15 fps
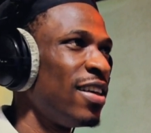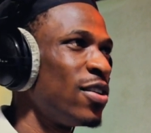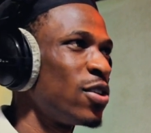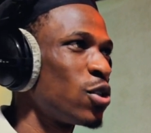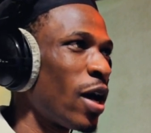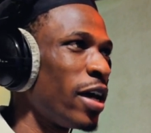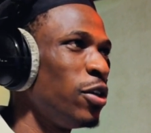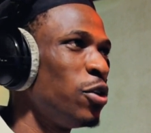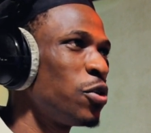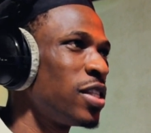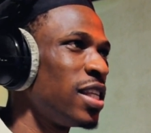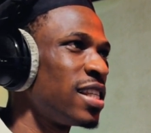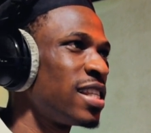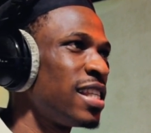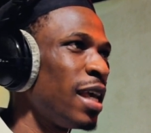so I used
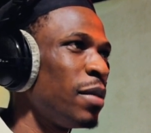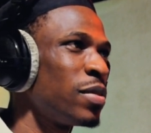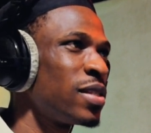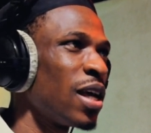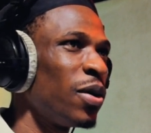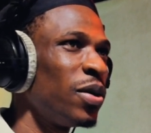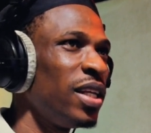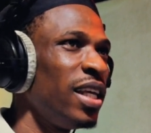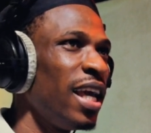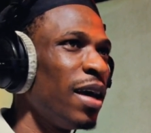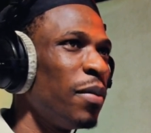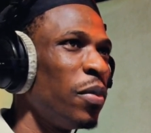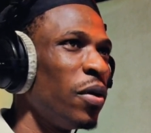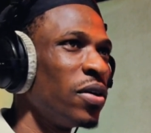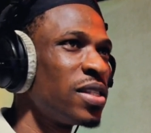the same sound
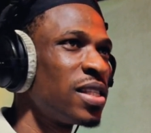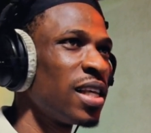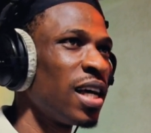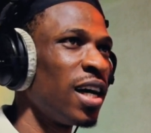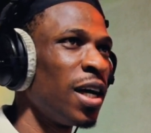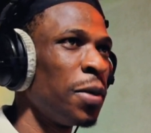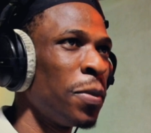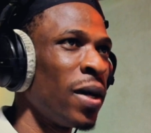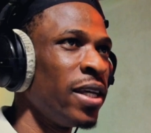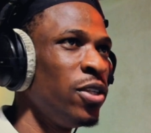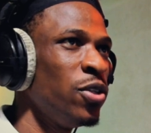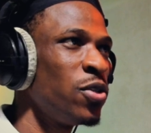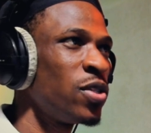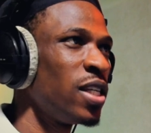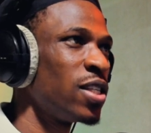here, but I
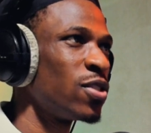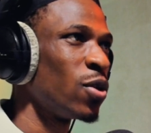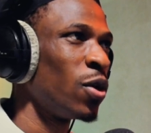used it